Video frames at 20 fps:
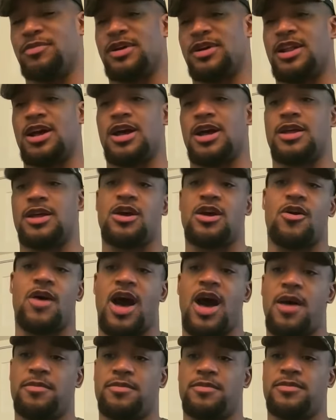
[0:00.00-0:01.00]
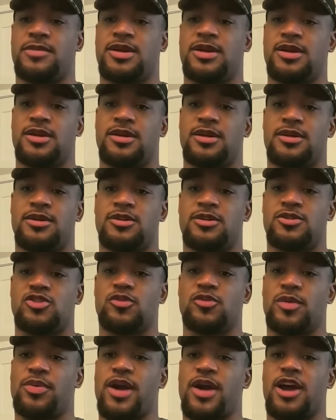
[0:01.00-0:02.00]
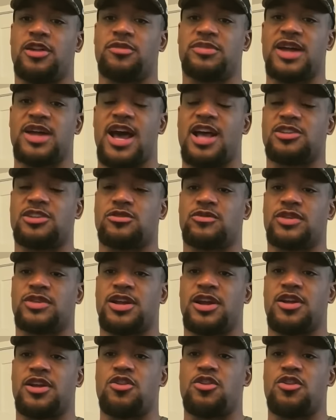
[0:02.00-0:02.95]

But uh, no, I'm super proud of them guys over there.